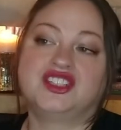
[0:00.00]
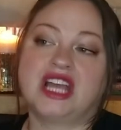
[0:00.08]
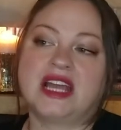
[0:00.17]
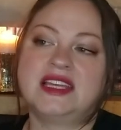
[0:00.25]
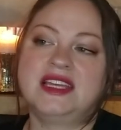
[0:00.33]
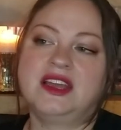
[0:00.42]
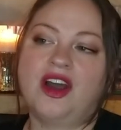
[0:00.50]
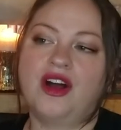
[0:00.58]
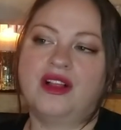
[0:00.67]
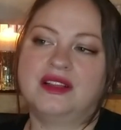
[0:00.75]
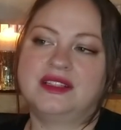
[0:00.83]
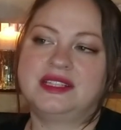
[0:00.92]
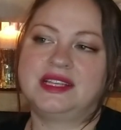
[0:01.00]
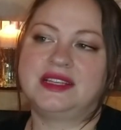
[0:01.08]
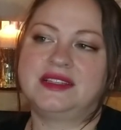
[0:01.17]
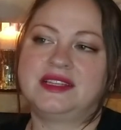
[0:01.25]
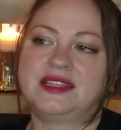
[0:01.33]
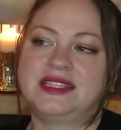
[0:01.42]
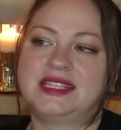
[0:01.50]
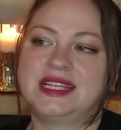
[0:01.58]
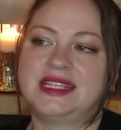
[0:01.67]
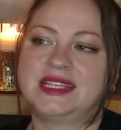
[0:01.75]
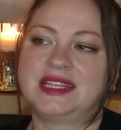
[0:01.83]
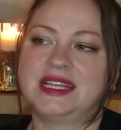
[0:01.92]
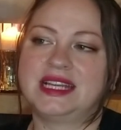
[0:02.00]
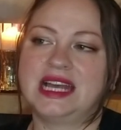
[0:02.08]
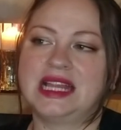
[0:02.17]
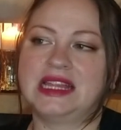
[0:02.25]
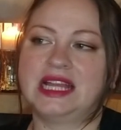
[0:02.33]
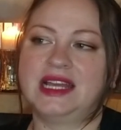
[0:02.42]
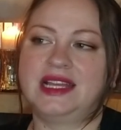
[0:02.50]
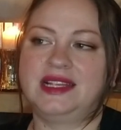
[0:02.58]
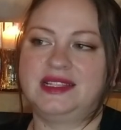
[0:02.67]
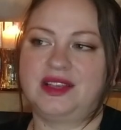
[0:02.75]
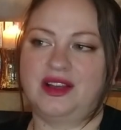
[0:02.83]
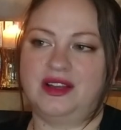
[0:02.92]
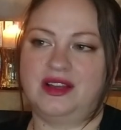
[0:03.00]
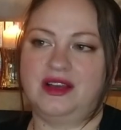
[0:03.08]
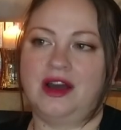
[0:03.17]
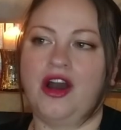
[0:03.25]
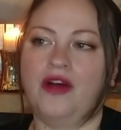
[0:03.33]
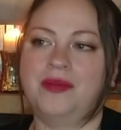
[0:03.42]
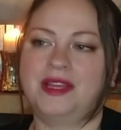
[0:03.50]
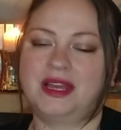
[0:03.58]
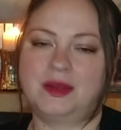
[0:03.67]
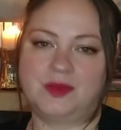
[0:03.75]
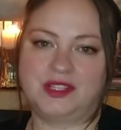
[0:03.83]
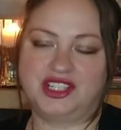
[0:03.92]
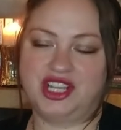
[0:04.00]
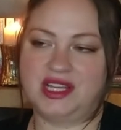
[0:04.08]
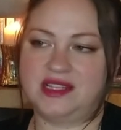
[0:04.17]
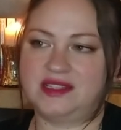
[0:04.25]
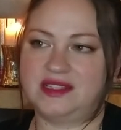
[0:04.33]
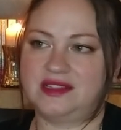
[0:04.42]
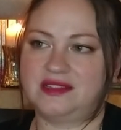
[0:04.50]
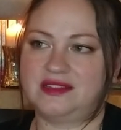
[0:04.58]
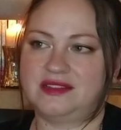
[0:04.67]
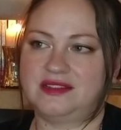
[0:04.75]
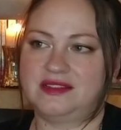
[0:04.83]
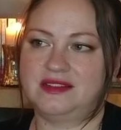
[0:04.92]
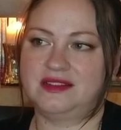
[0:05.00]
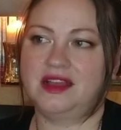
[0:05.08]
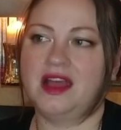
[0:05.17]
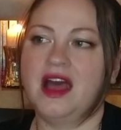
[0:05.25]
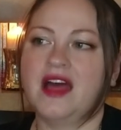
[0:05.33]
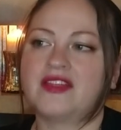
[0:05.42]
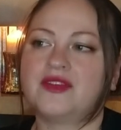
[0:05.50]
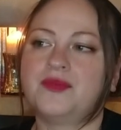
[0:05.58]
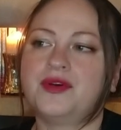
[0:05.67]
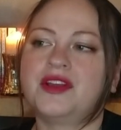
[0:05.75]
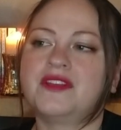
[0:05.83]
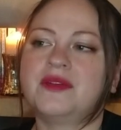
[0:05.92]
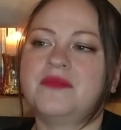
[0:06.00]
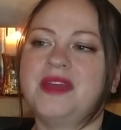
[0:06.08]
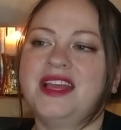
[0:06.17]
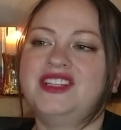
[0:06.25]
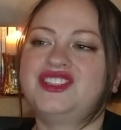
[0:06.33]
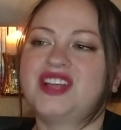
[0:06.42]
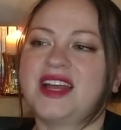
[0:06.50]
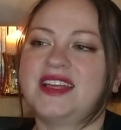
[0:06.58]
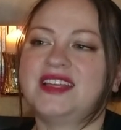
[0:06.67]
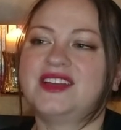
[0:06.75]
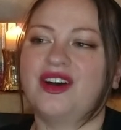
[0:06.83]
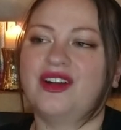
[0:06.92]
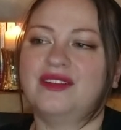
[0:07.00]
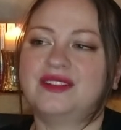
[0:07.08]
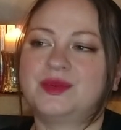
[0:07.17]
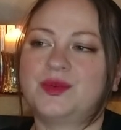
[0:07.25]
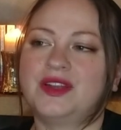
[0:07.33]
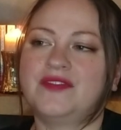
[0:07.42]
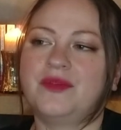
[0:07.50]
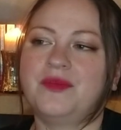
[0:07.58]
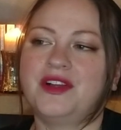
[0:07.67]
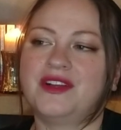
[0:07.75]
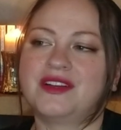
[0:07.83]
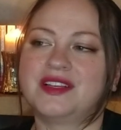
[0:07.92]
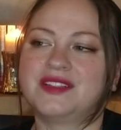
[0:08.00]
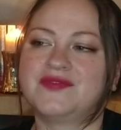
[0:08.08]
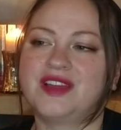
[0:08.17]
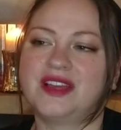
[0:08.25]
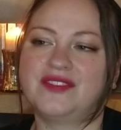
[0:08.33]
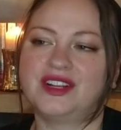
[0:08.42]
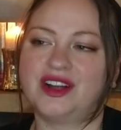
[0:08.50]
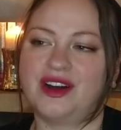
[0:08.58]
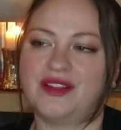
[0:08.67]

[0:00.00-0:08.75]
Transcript: Jackie Collins' sizzling Lucky saga all began with Chances, the book that made Jackie Collins one of America's favorite